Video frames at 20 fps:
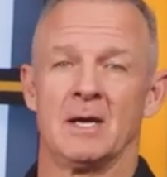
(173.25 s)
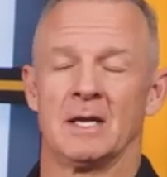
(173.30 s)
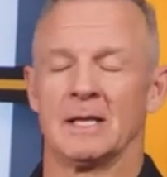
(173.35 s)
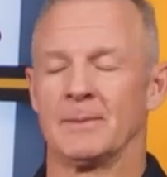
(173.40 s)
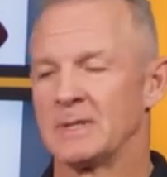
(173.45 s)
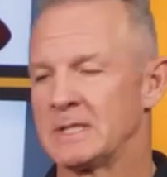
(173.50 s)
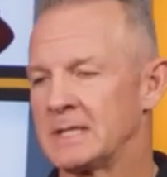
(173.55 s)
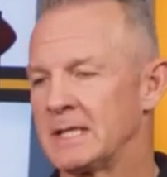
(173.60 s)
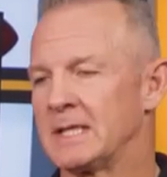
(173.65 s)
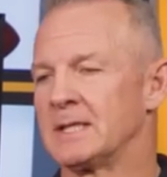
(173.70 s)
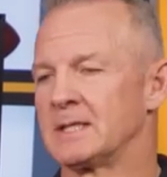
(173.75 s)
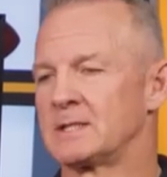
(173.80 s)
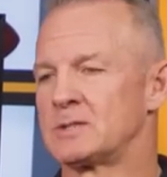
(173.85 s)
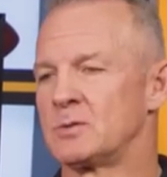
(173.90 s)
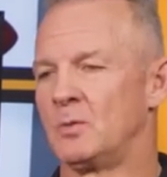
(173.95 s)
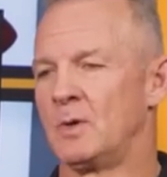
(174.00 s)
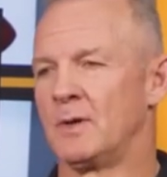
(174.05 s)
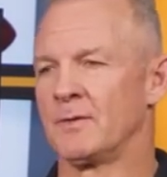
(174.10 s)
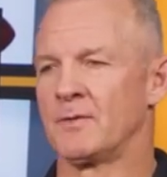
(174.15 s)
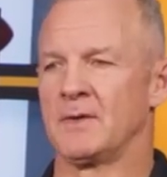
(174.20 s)
Let me tell you this,
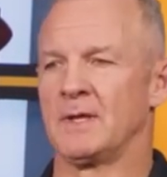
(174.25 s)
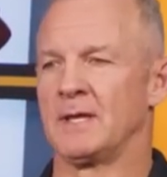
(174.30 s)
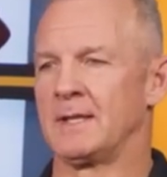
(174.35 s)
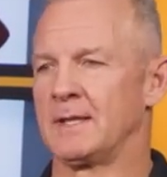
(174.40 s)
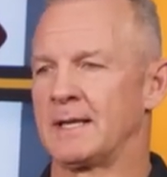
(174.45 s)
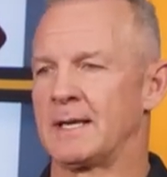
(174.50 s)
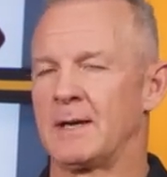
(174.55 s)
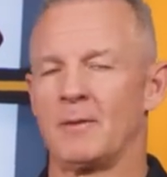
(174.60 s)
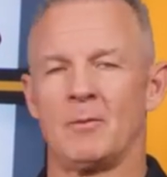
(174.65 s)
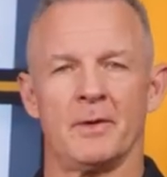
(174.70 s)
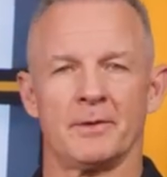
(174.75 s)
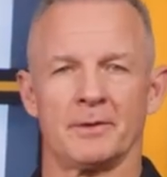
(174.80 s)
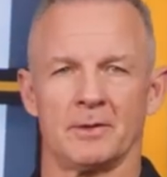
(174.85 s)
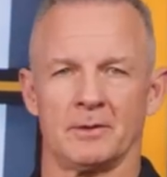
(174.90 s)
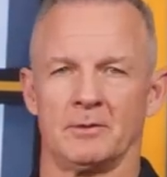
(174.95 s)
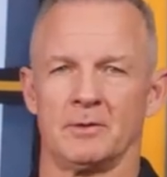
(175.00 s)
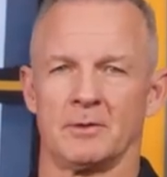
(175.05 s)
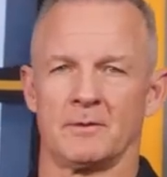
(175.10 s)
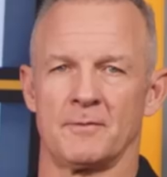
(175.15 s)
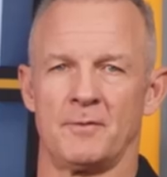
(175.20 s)
the one thing that I wanted to
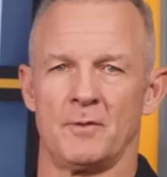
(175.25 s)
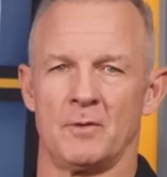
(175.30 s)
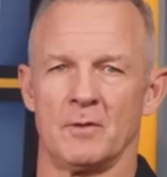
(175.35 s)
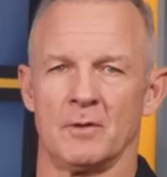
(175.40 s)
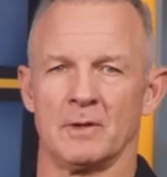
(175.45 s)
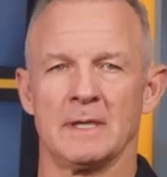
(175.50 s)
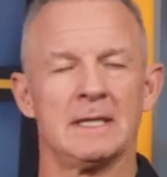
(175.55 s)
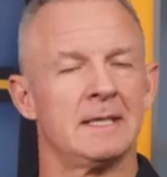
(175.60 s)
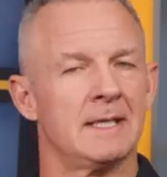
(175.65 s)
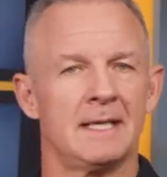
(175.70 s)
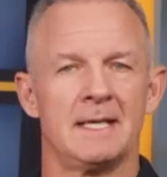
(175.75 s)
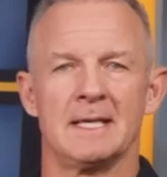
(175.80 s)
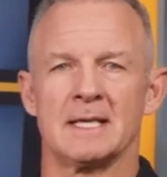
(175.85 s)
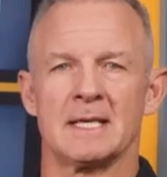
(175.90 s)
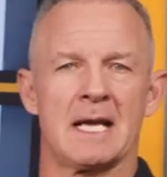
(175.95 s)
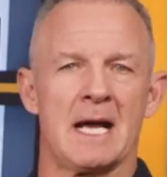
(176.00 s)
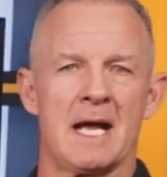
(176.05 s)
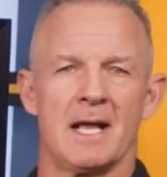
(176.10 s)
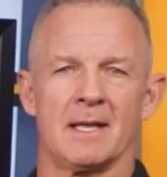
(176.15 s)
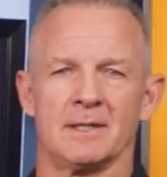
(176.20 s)
look for, he did it in
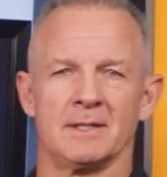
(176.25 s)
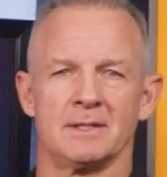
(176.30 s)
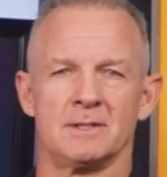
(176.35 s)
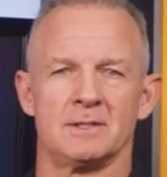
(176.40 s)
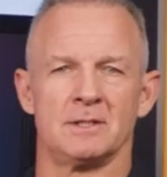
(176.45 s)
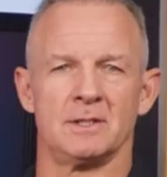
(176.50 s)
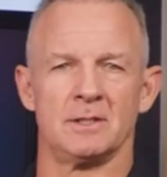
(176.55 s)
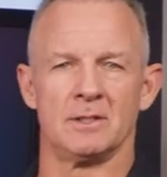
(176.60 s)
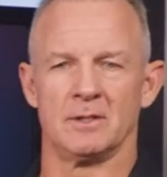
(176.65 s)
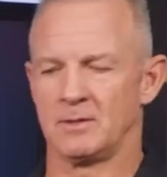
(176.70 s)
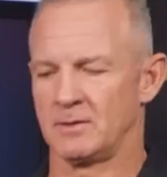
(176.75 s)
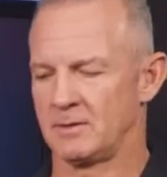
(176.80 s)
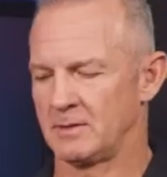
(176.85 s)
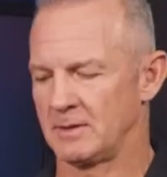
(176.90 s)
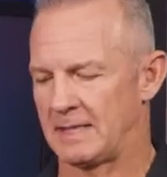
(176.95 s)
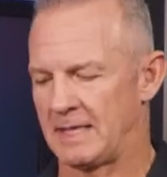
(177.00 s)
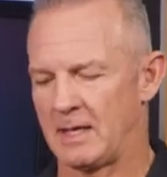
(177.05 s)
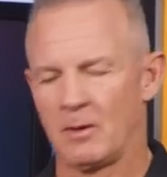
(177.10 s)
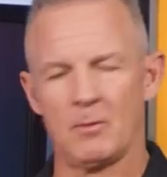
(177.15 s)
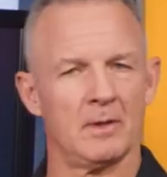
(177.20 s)
college. You
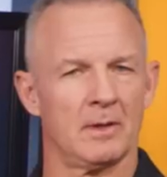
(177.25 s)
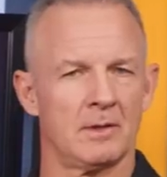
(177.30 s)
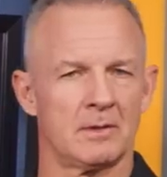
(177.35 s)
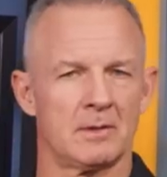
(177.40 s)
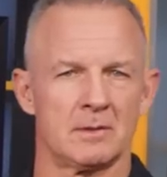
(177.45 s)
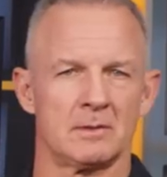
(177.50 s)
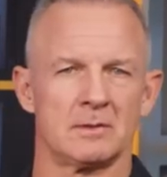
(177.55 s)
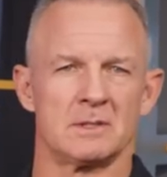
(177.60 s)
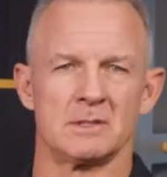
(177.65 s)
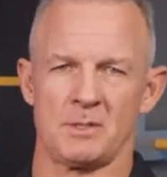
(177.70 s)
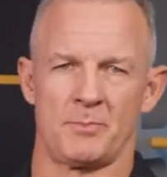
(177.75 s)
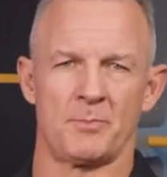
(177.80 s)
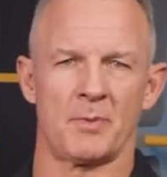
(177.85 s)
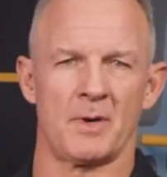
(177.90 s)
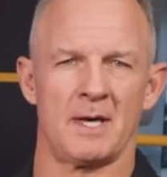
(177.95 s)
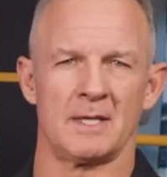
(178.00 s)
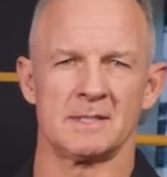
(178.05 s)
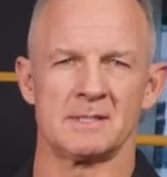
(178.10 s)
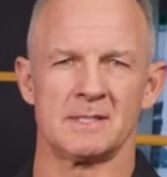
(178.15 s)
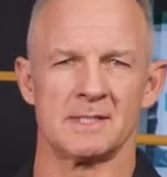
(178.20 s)
know, how well does he
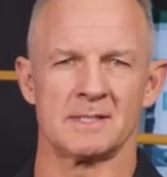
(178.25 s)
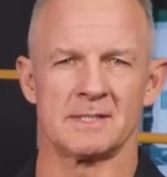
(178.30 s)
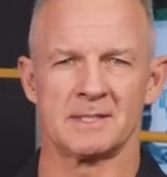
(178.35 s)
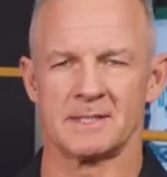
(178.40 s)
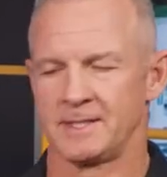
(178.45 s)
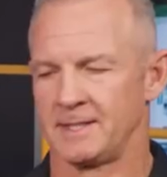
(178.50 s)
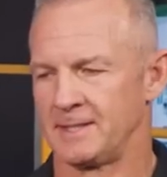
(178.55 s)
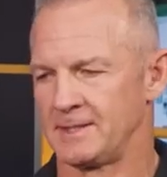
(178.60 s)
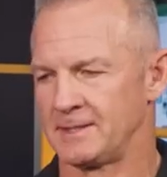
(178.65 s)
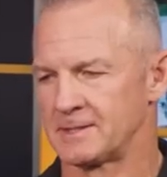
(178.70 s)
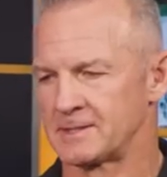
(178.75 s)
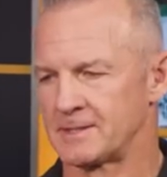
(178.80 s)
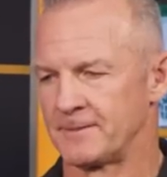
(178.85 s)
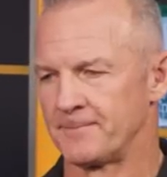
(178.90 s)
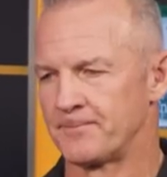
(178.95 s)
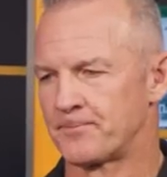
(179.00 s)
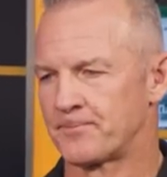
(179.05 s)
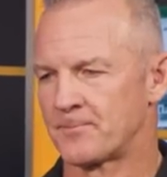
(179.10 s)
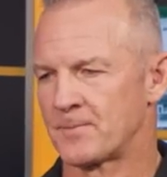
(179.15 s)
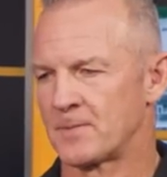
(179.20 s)
process things?
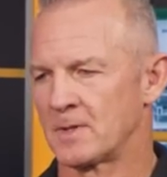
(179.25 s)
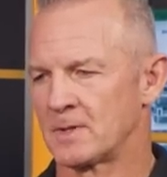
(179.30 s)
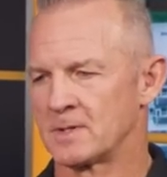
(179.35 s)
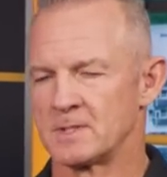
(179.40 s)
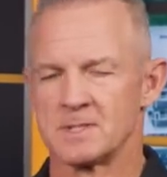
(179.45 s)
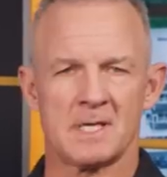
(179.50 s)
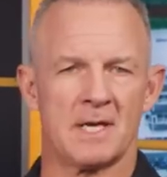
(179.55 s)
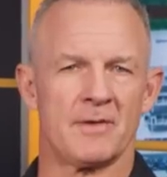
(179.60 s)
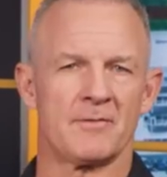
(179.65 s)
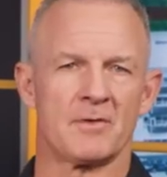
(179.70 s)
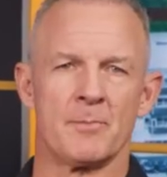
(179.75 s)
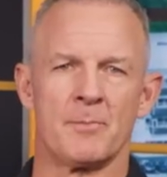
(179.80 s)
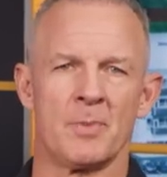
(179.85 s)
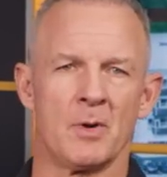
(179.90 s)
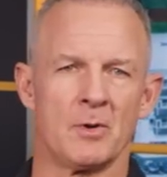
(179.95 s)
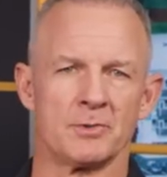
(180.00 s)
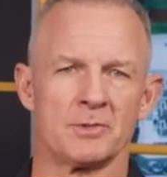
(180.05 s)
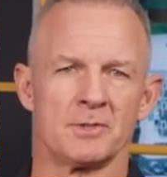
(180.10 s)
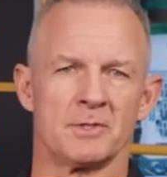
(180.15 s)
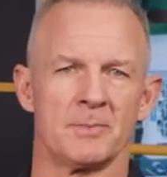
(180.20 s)
Does he have
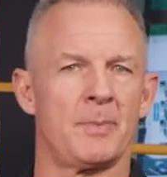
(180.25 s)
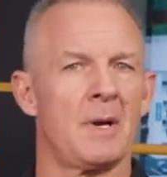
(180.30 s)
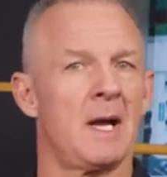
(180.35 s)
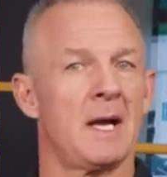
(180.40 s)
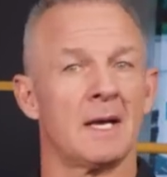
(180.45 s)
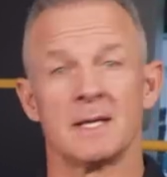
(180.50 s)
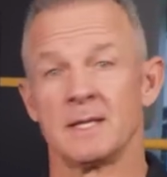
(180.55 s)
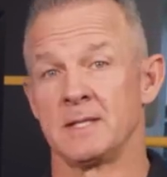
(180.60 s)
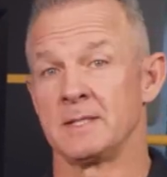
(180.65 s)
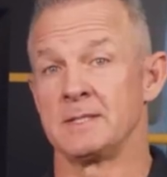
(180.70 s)
composure in the pocket?